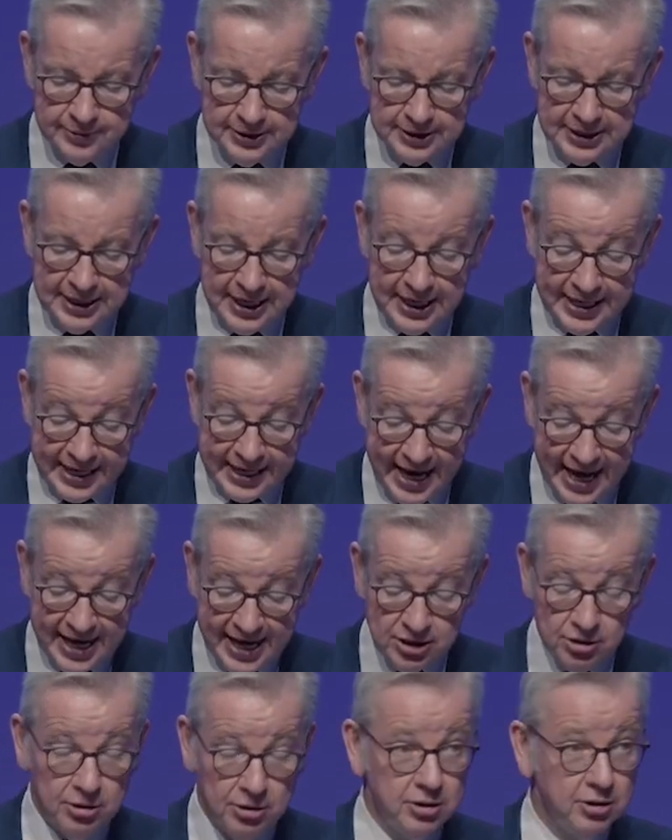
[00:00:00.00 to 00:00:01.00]
And again,
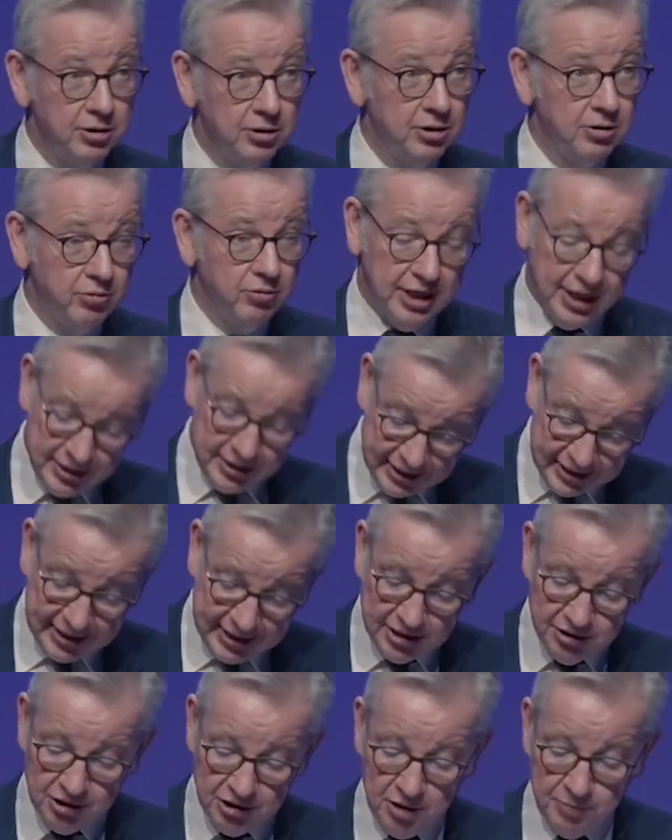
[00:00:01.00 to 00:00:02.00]
we had to send
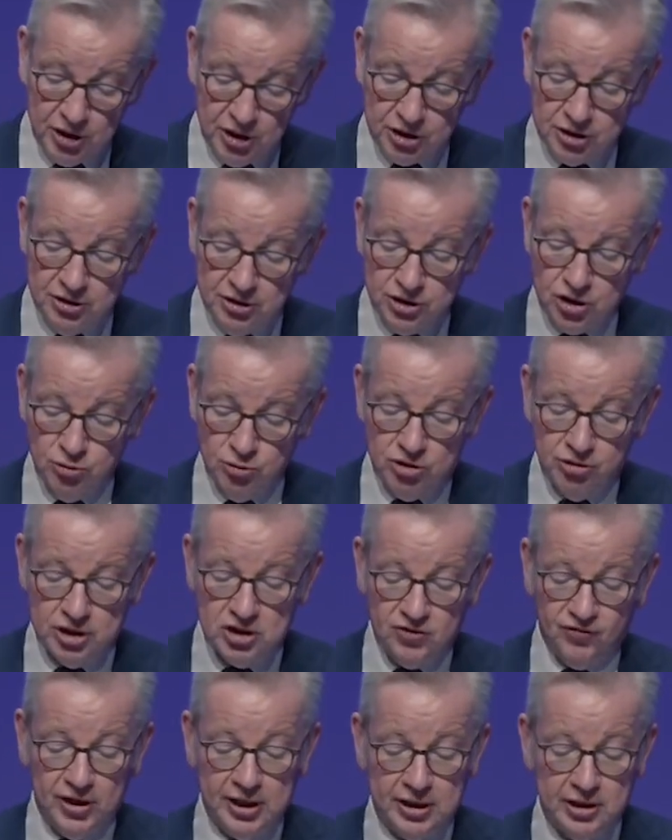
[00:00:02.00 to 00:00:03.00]
in commissioners to address
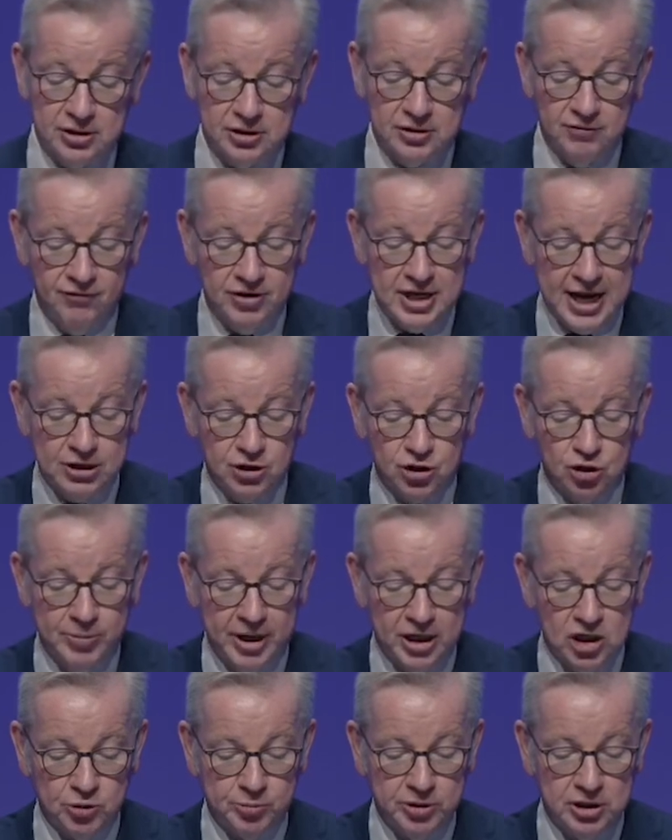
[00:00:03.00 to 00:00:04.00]
failings in financial
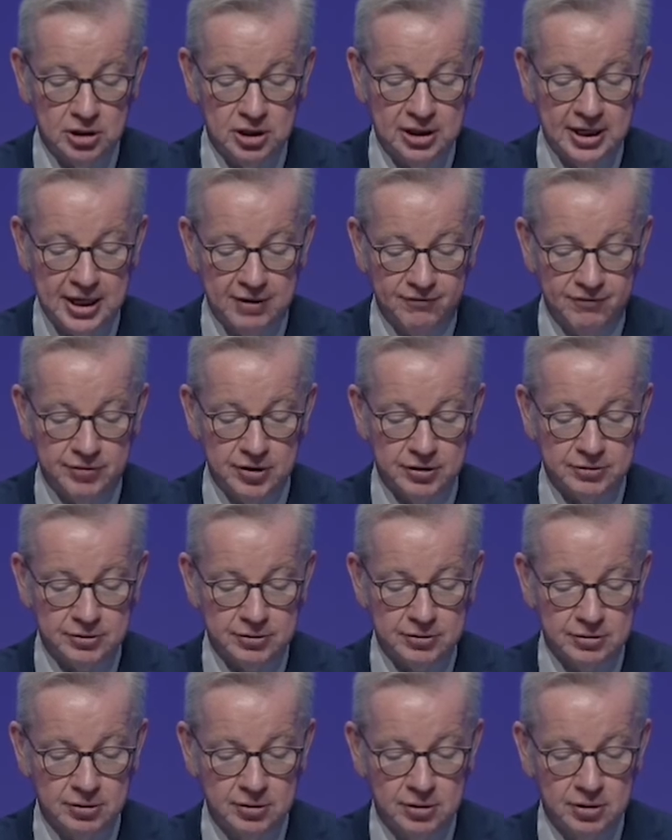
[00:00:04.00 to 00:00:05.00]
management and governance.
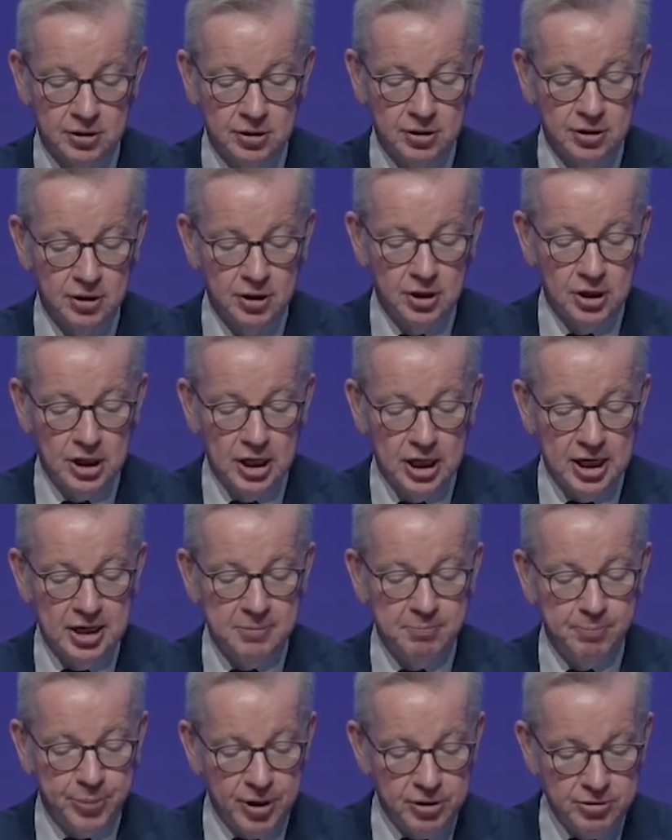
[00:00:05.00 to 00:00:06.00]
In
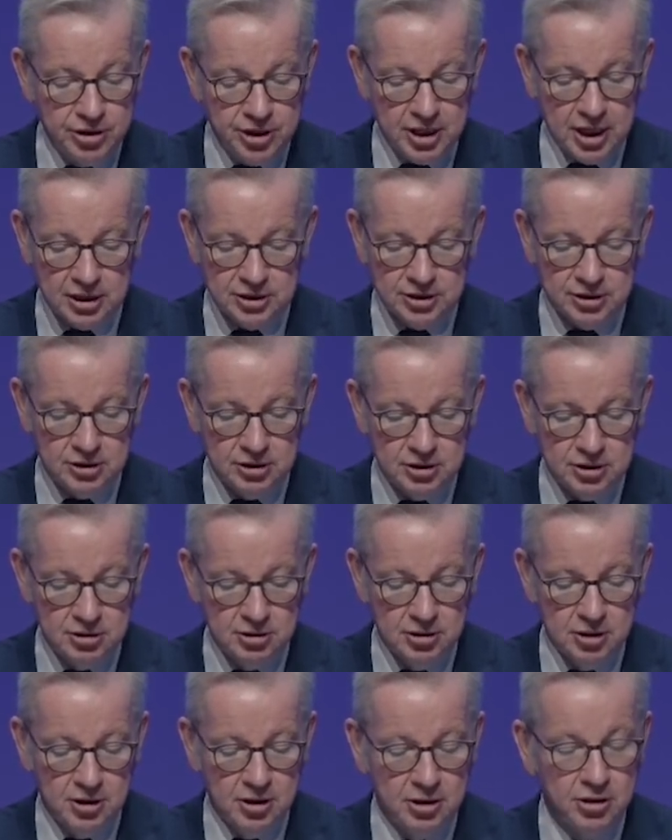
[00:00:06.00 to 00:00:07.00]
both cases,
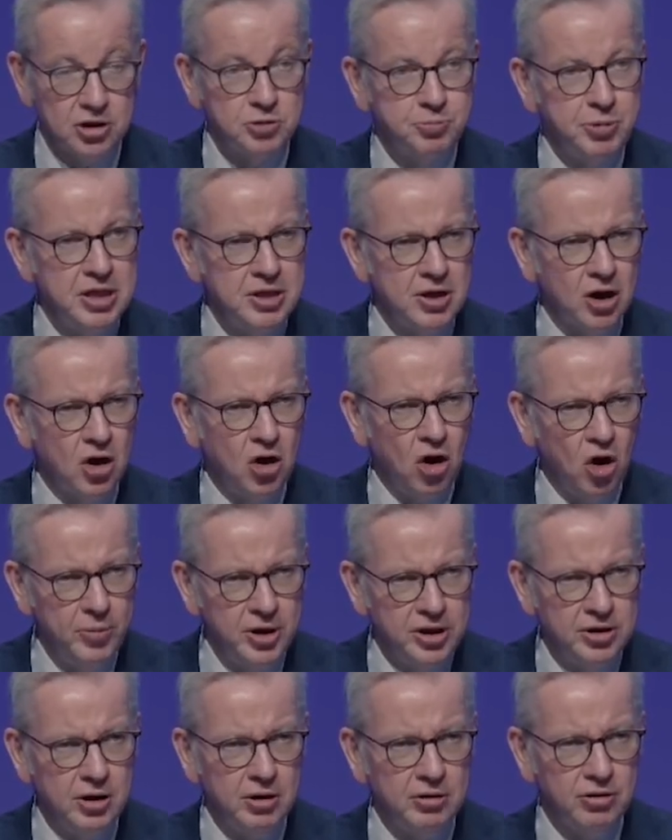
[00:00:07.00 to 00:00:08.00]
there's been the
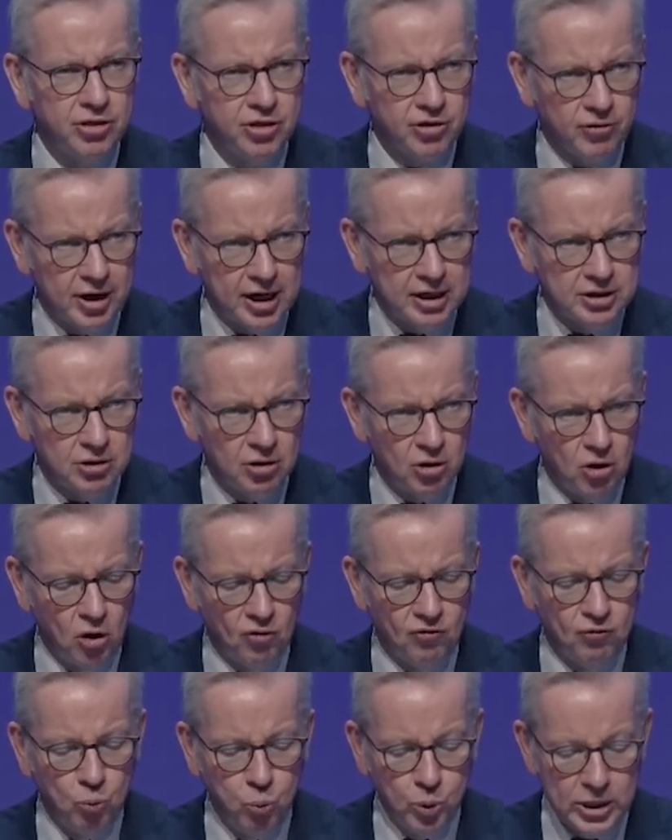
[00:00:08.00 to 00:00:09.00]
common thread
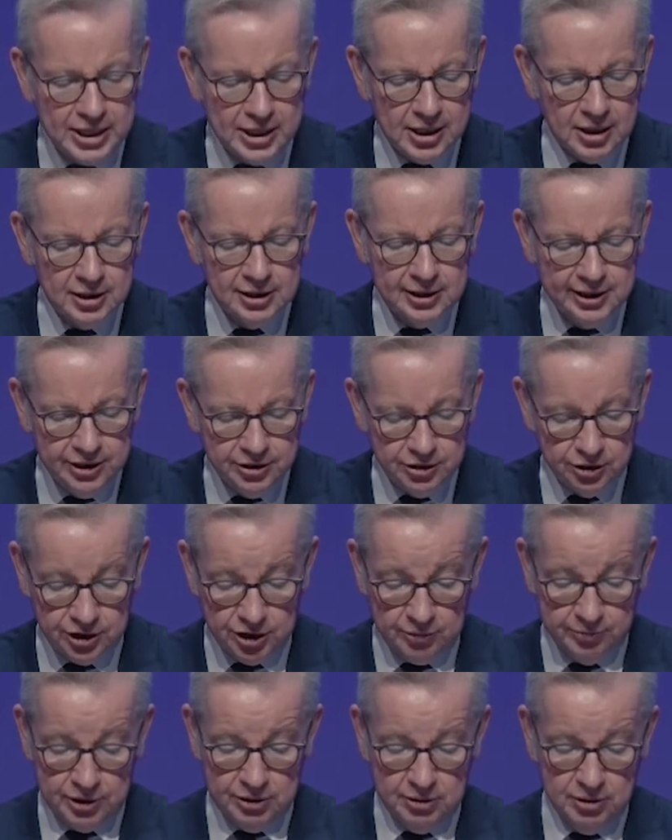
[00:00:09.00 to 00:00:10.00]
of weak leadership.
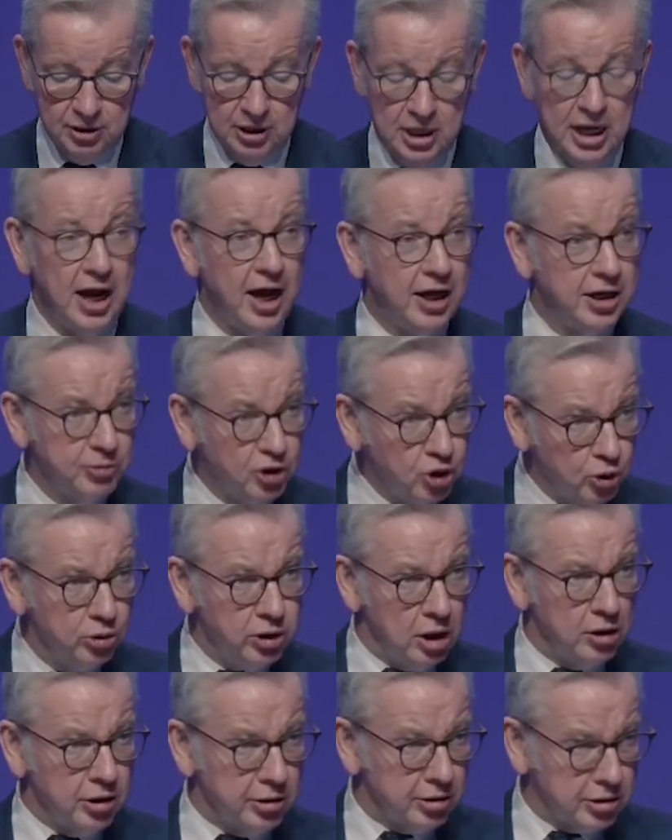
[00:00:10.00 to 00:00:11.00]
And I'm
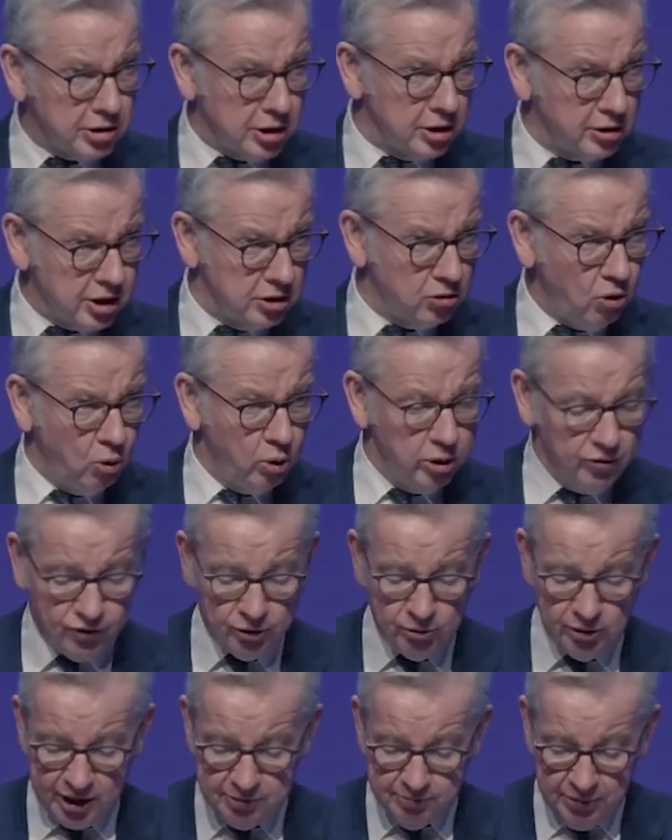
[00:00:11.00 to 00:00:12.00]
sure that all of you,
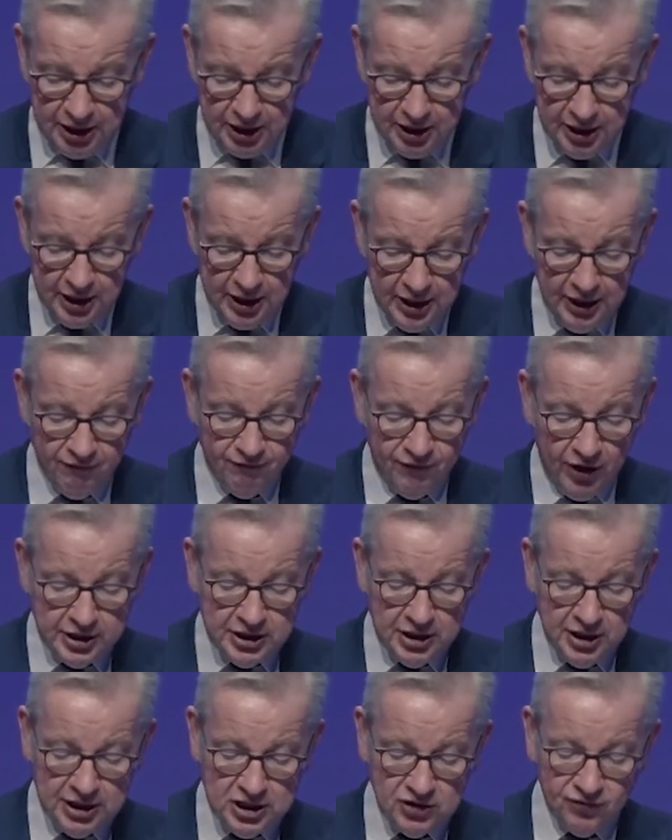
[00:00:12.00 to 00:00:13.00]
like me, find
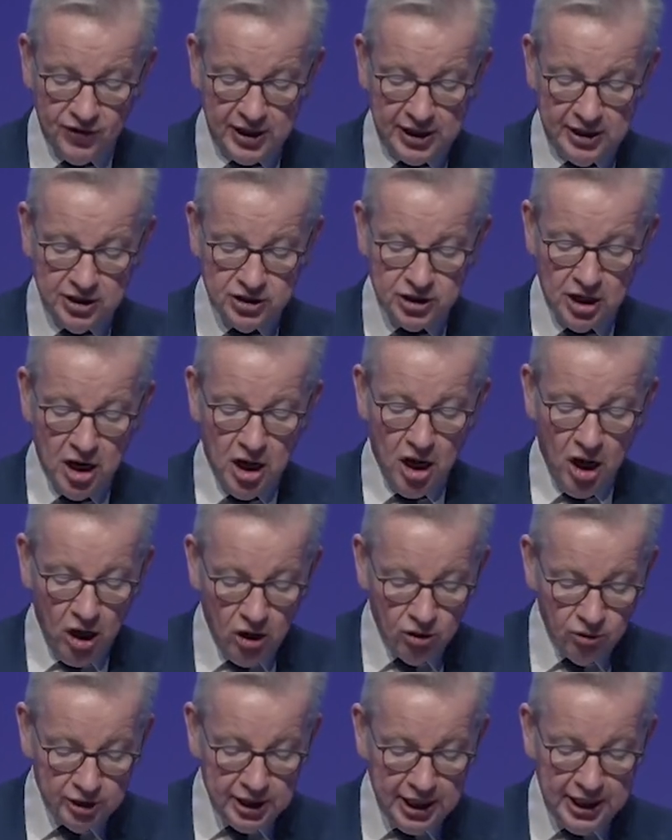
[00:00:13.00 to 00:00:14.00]
these failings
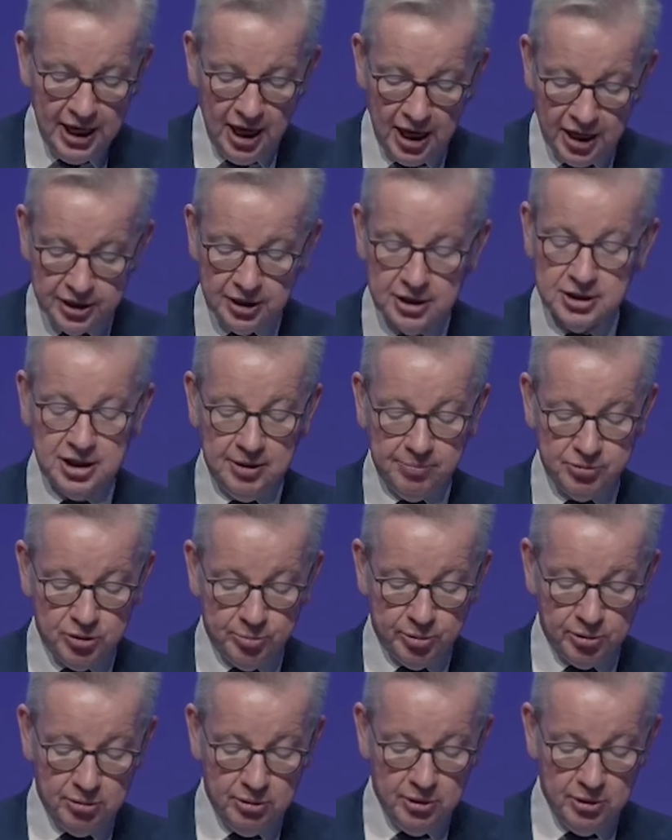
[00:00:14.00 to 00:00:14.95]
wholly unacceptable.